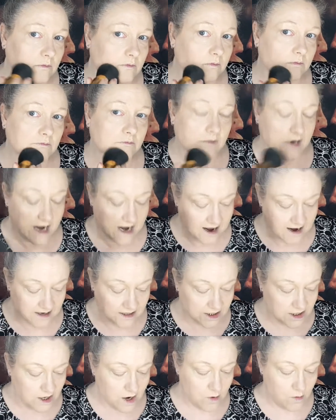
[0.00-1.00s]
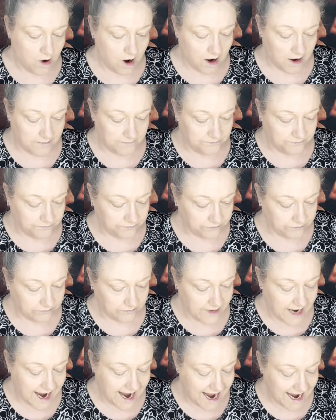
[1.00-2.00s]
Do you know what?
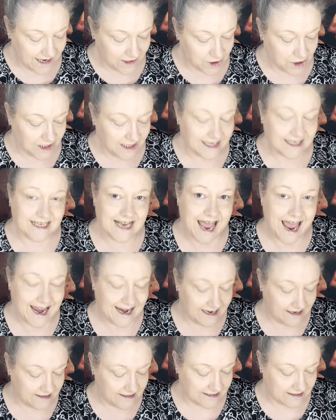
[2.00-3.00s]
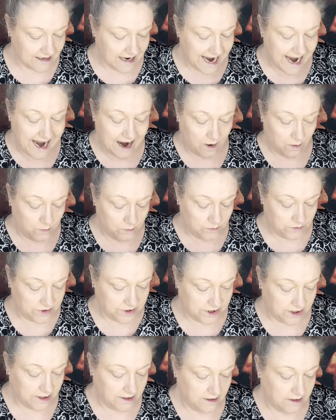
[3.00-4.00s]
That actually takes
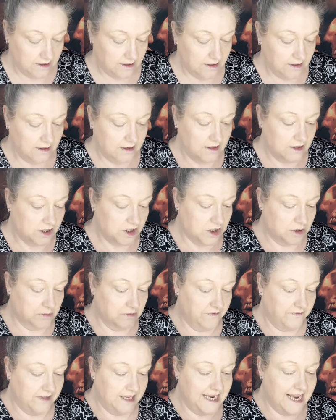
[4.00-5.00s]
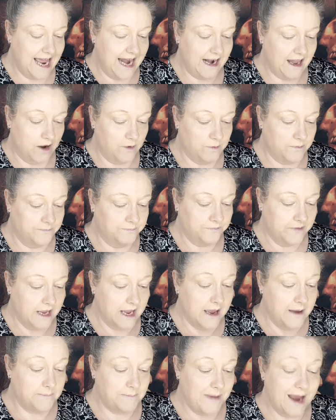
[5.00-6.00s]
out some of the yellow.
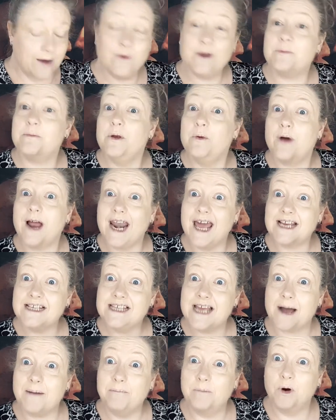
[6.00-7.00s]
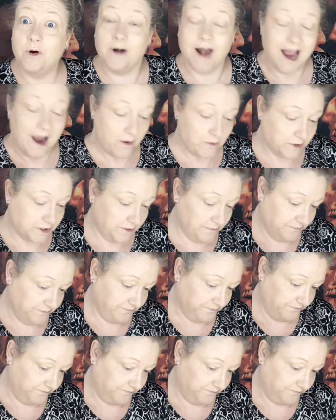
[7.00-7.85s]
Bear with me while I tap more out.